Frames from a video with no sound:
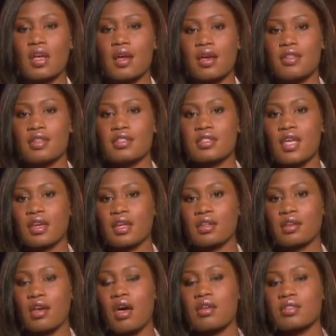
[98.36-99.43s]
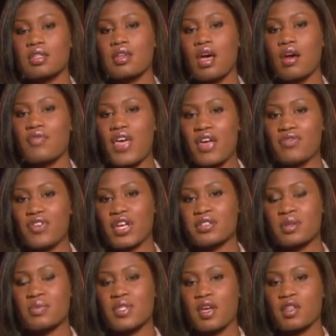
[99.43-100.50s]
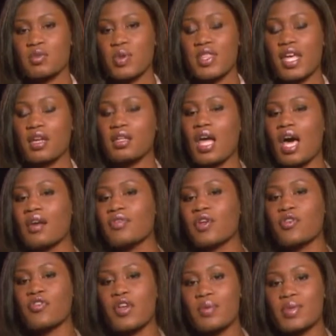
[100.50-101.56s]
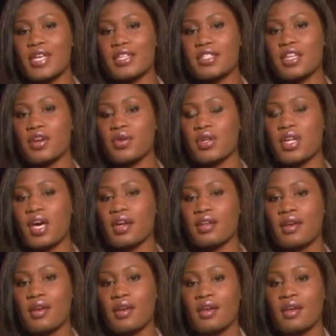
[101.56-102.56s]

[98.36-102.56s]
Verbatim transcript: And the second cousin of that victim tells me that a lot of their family is here tonight.